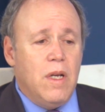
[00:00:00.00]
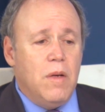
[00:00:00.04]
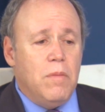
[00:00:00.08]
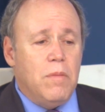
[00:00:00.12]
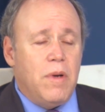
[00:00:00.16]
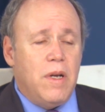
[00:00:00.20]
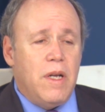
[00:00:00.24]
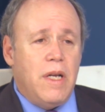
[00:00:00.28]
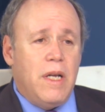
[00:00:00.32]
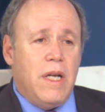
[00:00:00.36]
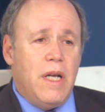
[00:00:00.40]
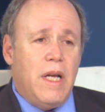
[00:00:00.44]

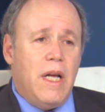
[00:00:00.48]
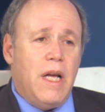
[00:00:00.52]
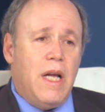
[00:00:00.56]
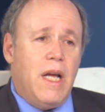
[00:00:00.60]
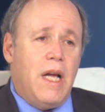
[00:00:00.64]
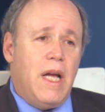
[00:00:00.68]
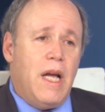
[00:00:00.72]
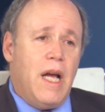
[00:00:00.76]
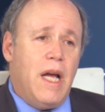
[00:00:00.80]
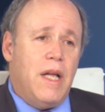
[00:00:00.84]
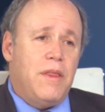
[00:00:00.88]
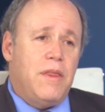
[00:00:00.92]
But
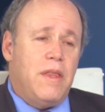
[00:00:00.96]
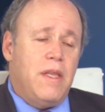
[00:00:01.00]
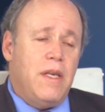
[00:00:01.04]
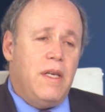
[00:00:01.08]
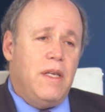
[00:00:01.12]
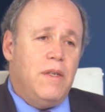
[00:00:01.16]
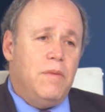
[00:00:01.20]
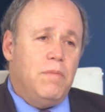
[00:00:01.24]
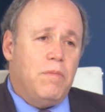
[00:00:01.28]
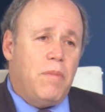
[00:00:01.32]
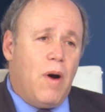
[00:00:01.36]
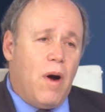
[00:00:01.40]
at
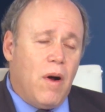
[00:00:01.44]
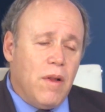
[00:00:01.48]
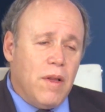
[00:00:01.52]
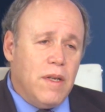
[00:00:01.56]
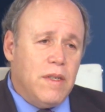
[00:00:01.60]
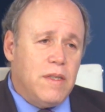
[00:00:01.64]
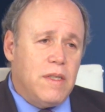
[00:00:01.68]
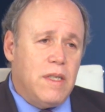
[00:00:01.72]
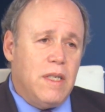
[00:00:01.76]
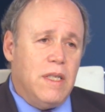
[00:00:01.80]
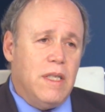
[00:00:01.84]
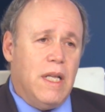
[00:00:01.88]
the
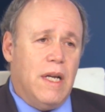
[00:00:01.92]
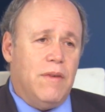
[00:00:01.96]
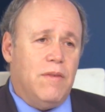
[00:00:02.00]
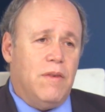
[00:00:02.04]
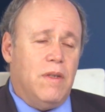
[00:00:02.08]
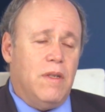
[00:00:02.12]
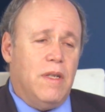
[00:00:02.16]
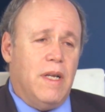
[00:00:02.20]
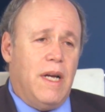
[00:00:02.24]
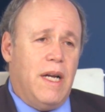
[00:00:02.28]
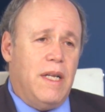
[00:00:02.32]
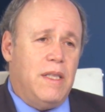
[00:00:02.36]
policy
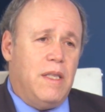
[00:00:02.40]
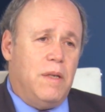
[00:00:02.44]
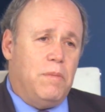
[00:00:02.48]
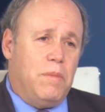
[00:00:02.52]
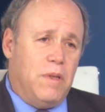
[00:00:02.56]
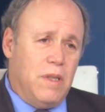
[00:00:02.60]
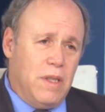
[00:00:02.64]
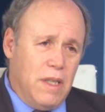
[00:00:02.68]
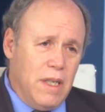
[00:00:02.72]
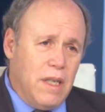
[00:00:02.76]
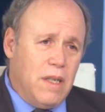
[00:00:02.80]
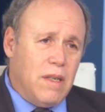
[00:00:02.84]
level, at the
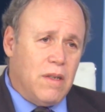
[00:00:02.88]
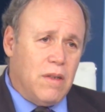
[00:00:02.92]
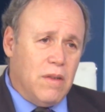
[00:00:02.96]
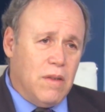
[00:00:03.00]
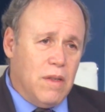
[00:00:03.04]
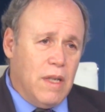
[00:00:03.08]
political